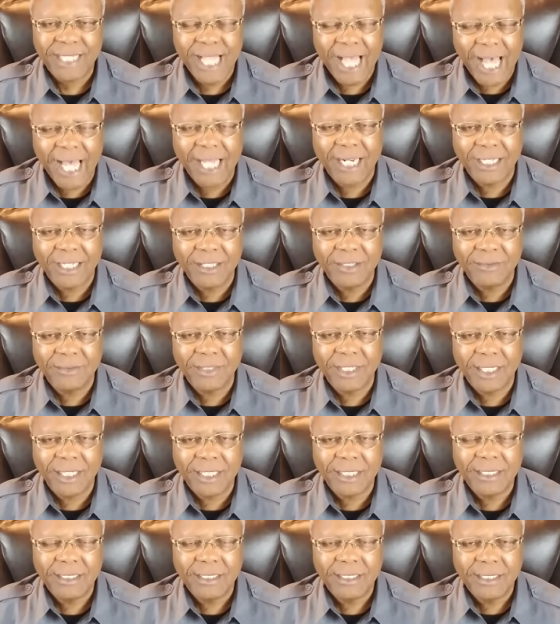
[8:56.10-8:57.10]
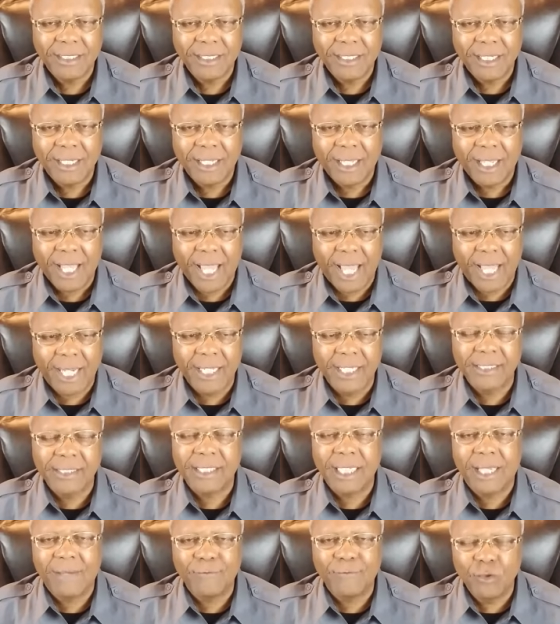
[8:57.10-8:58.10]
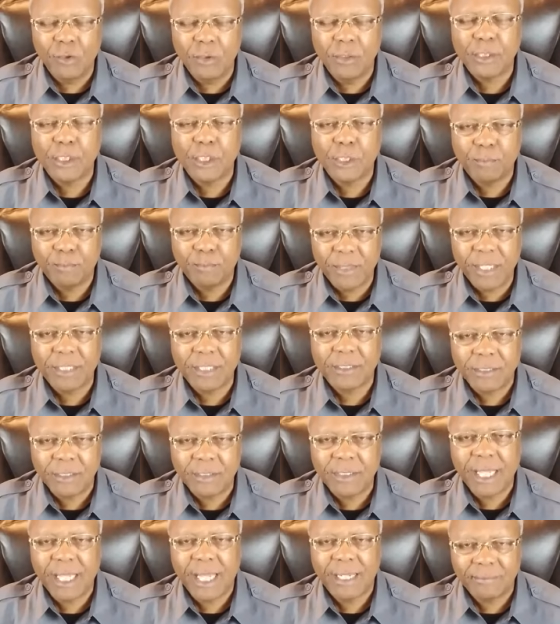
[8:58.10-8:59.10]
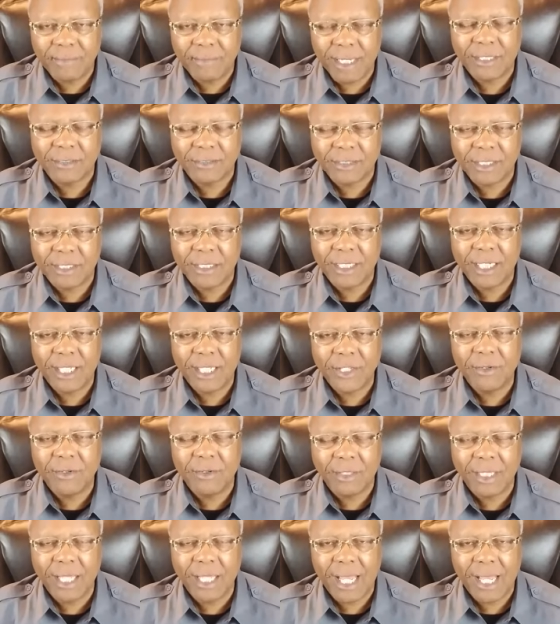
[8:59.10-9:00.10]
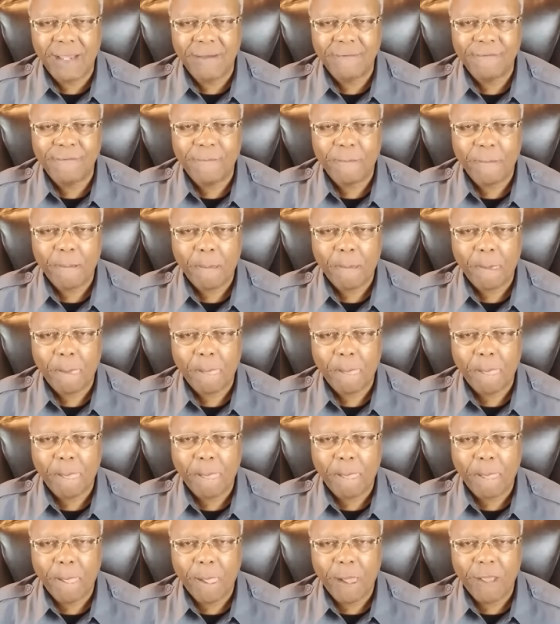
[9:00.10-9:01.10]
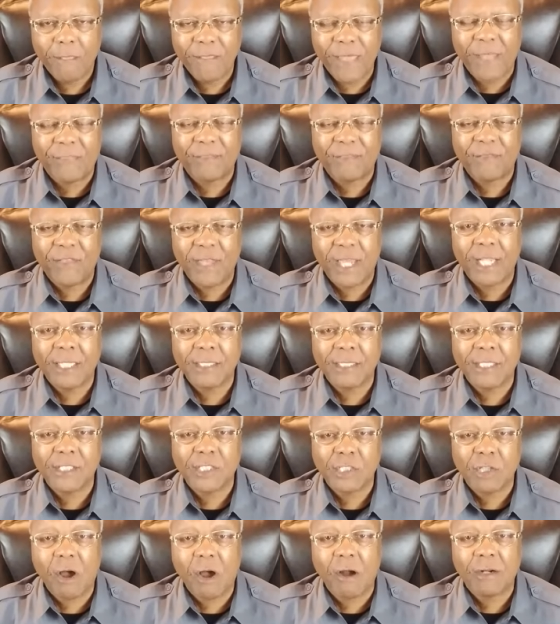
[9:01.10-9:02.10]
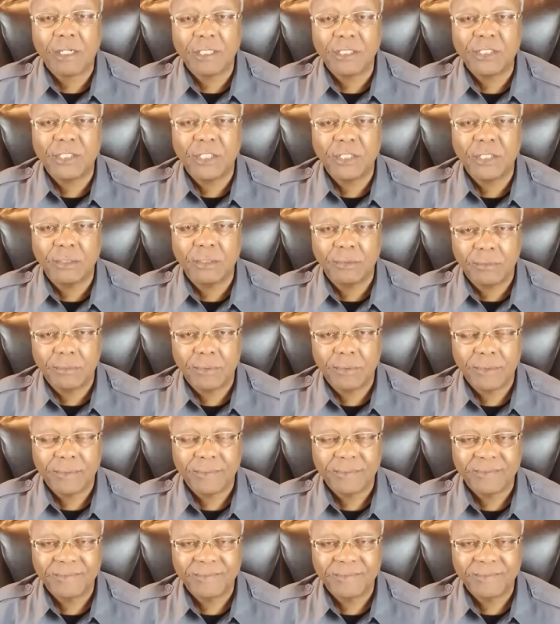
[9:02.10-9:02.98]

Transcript: Hallelujah. And he said, if you'll speak to that mountain in your life, that thing that's talking to you,